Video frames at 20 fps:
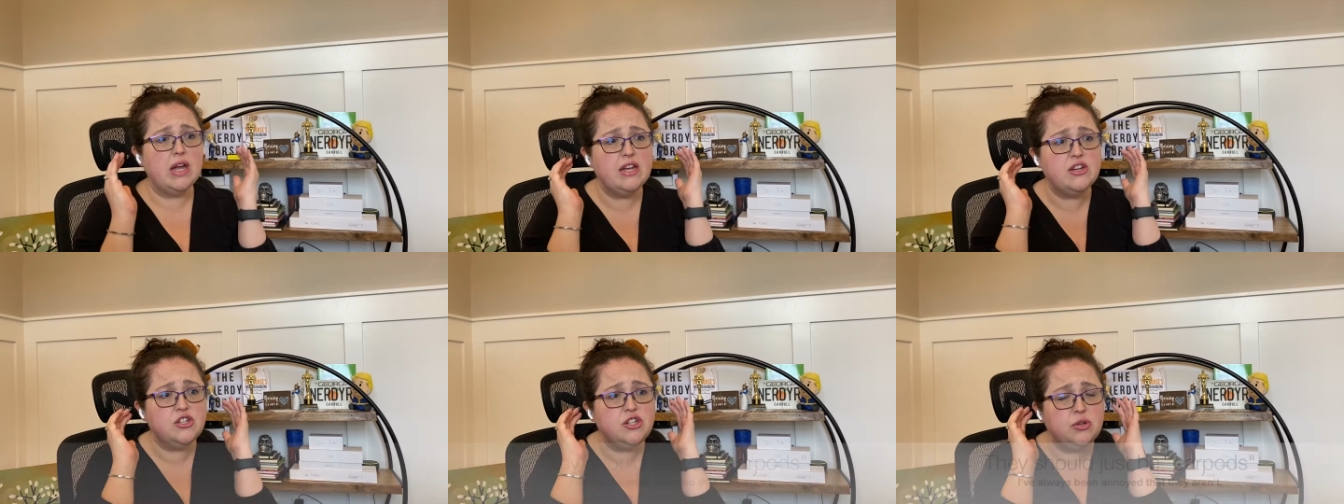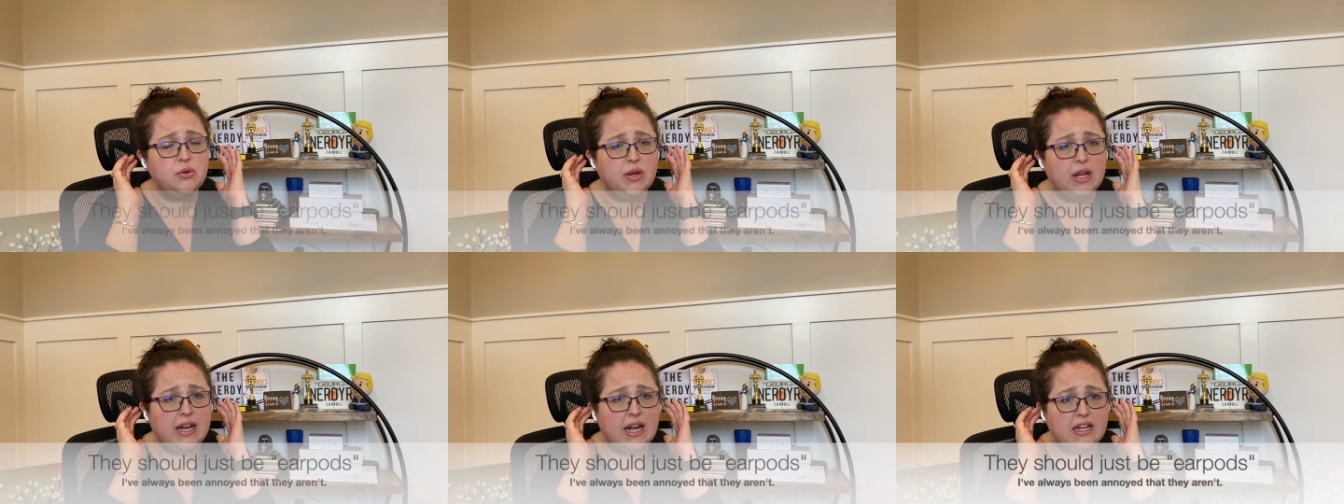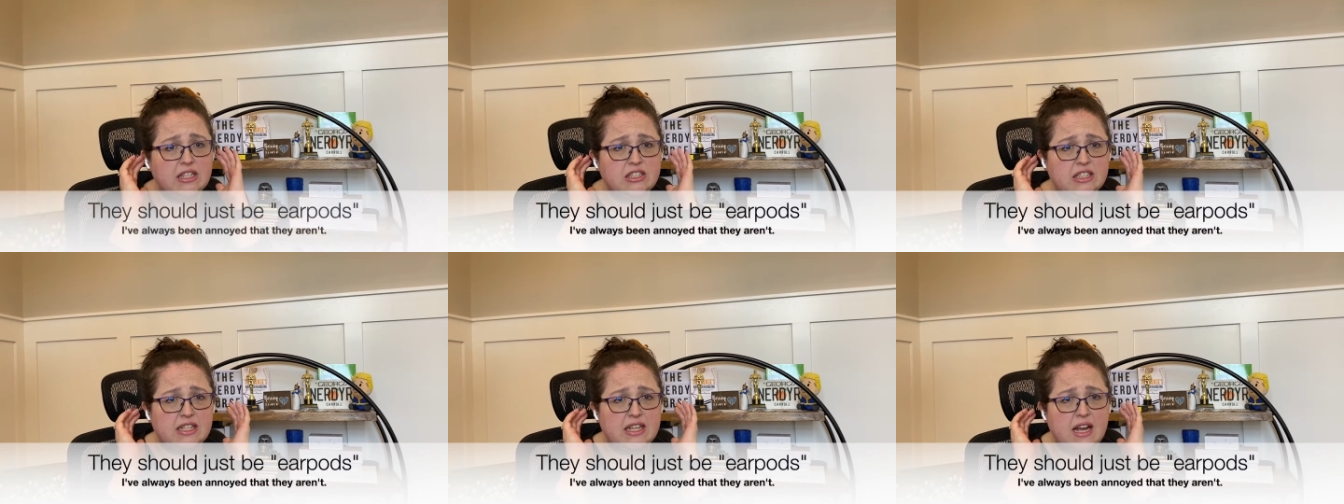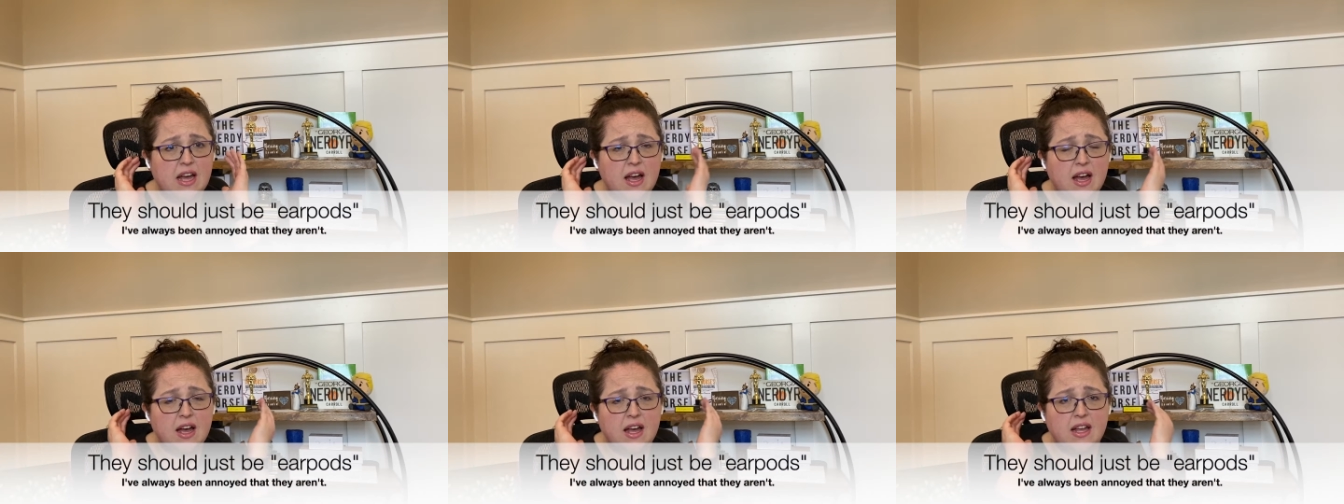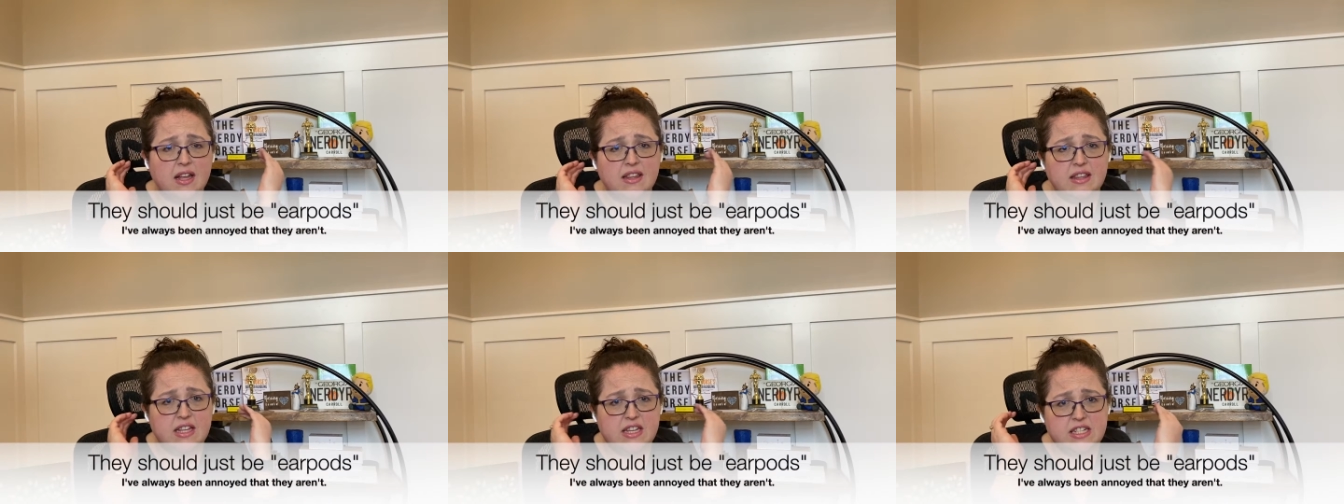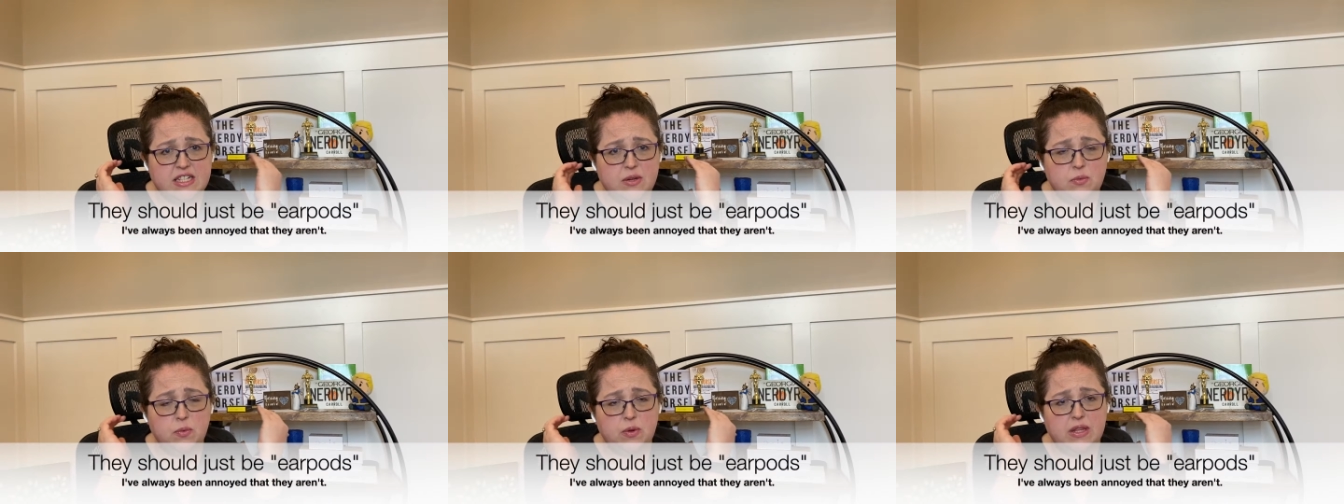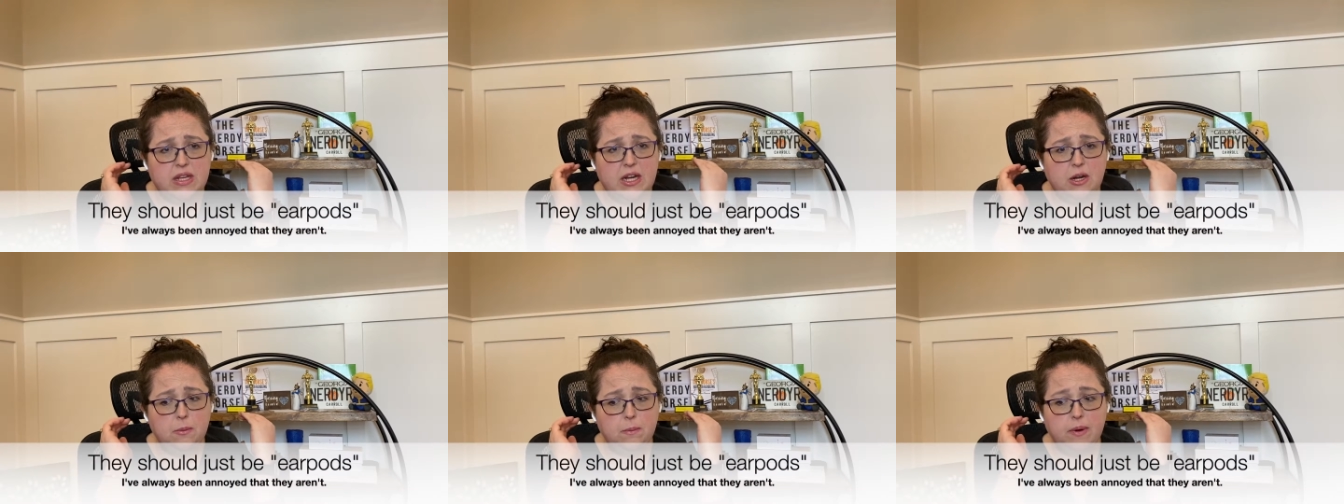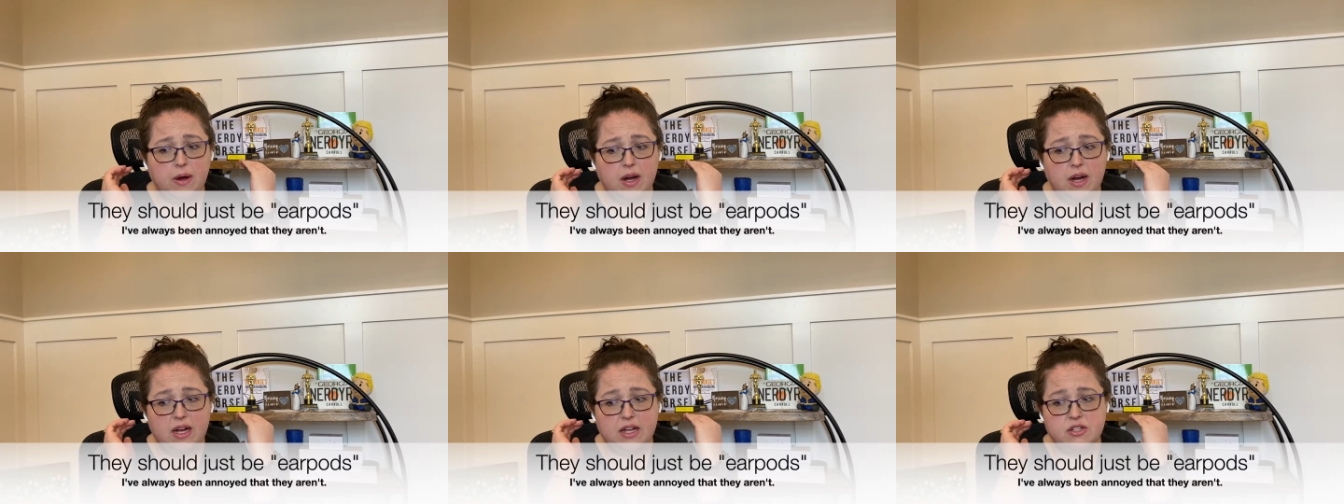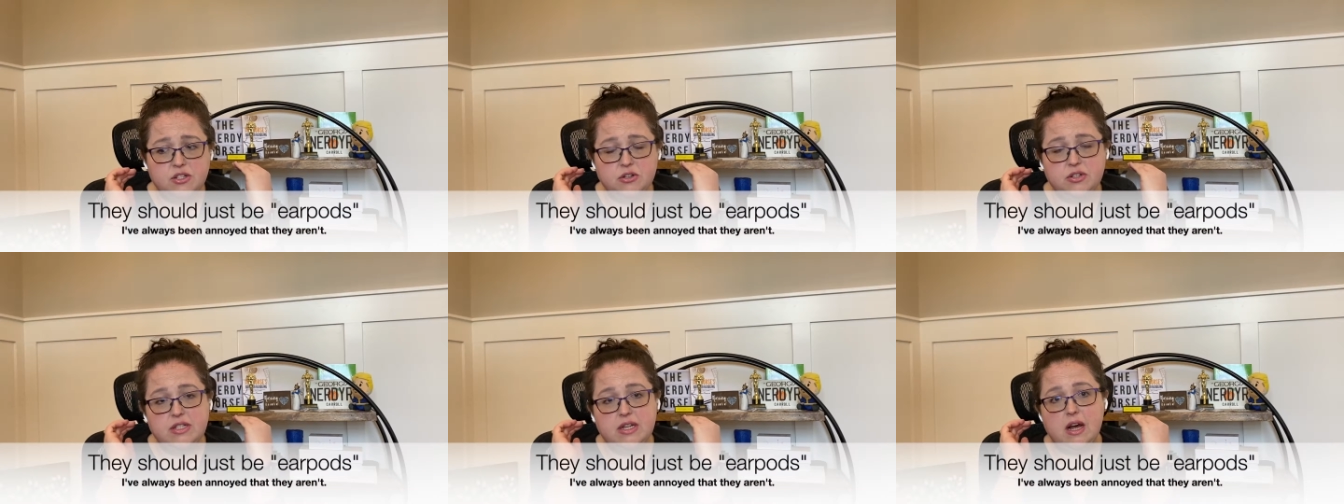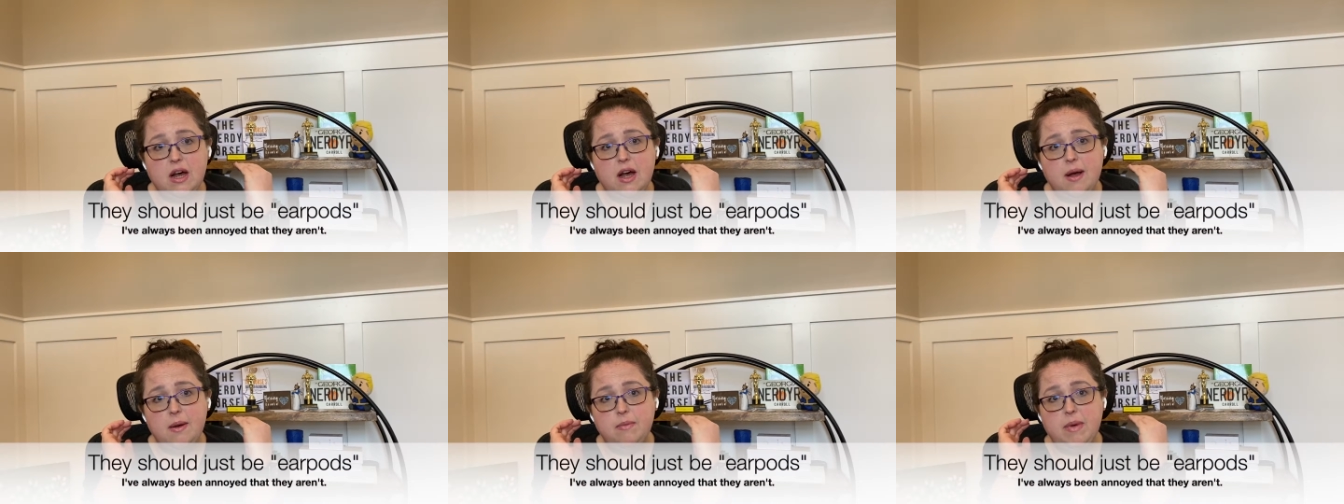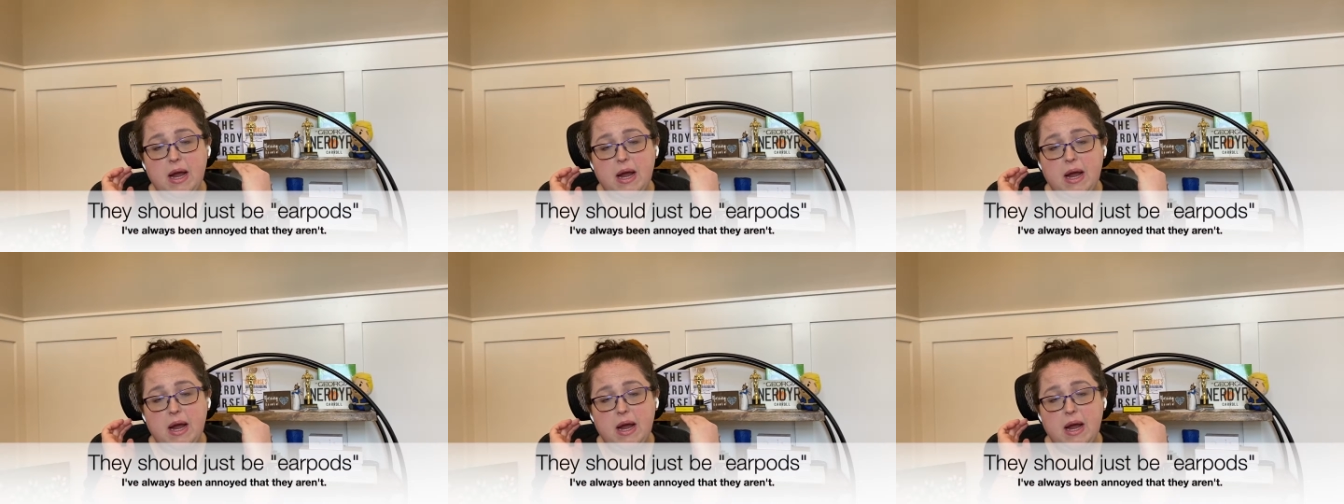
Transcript: is you can actually listen with earpods or um,